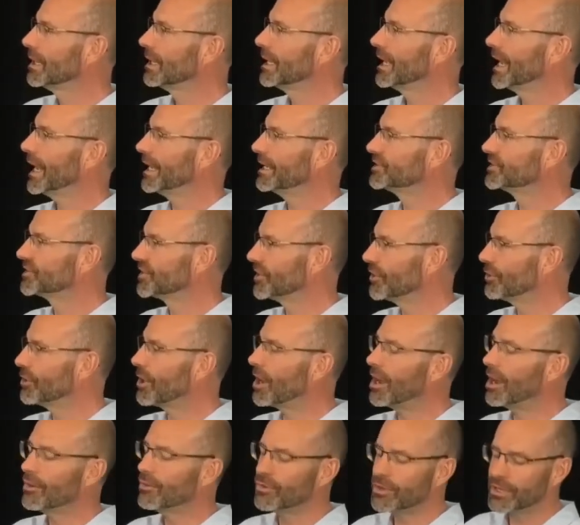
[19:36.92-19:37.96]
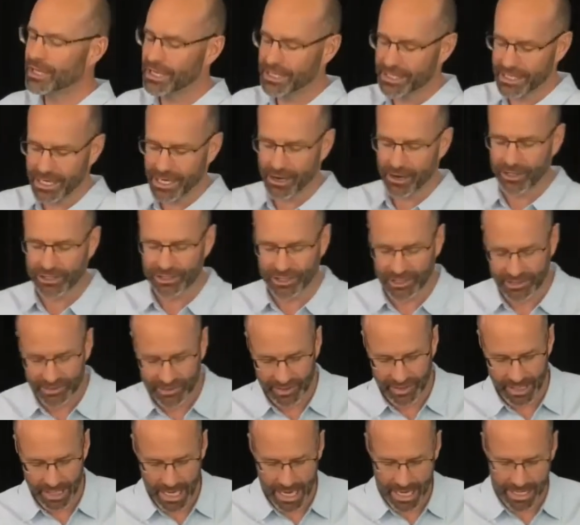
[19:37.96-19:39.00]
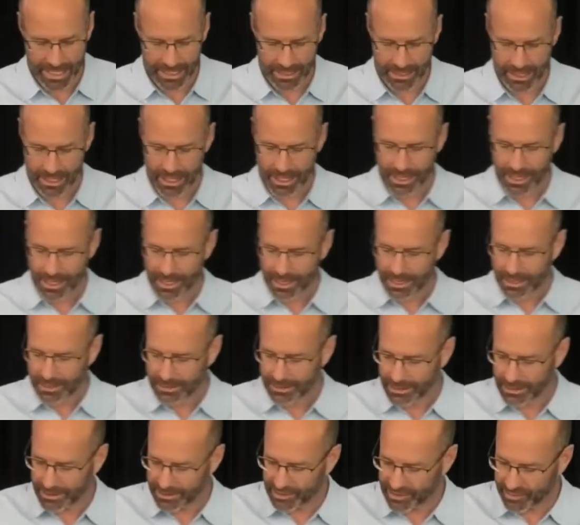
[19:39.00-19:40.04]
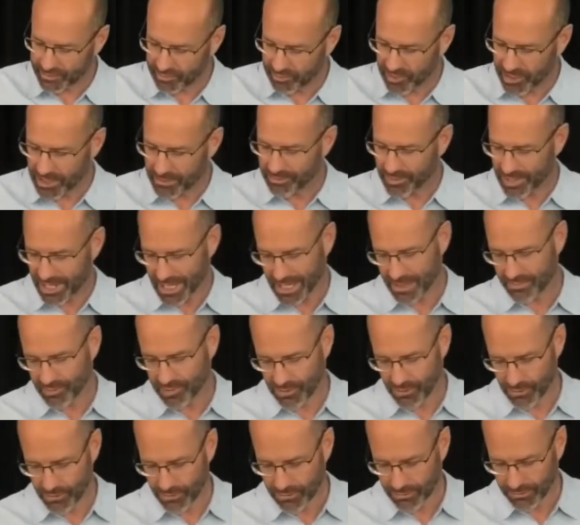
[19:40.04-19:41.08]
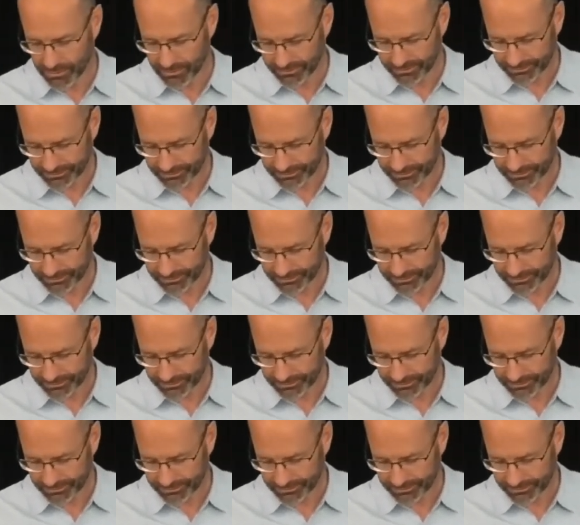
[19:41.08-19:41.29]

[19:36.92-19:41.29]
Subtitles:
And so I want to encourage us today. Let's be people